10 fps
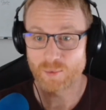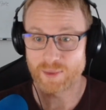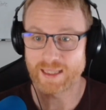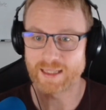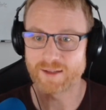
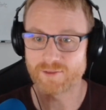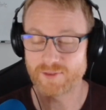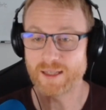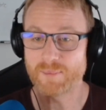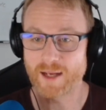we're getting
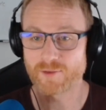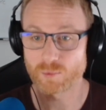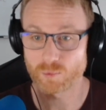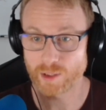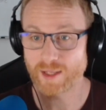feedback
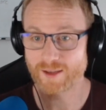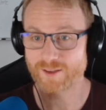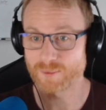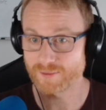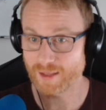from real
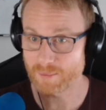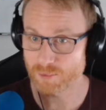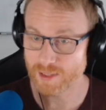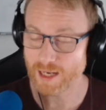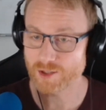customers in
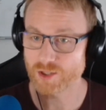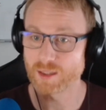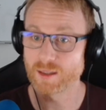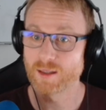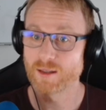
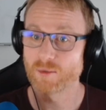production